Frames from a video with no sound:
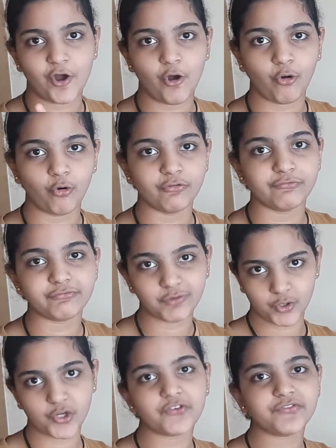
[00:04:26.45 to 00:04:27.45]
a own
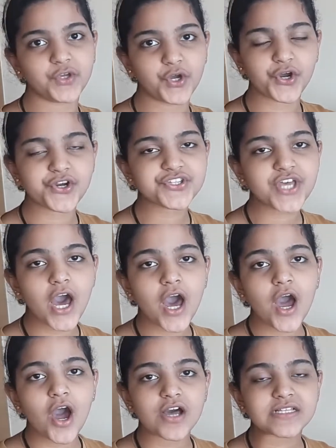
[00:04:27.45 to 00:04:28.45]
phone of yours
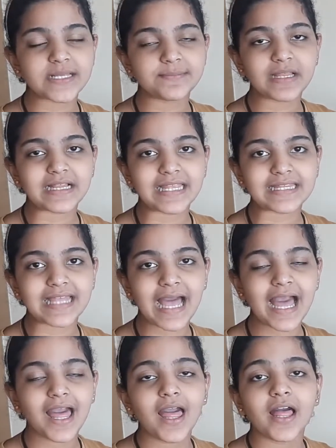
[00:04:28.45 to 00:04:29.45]
or something like
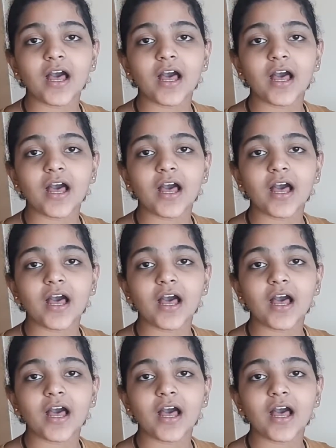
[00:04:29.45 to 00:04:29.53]
that,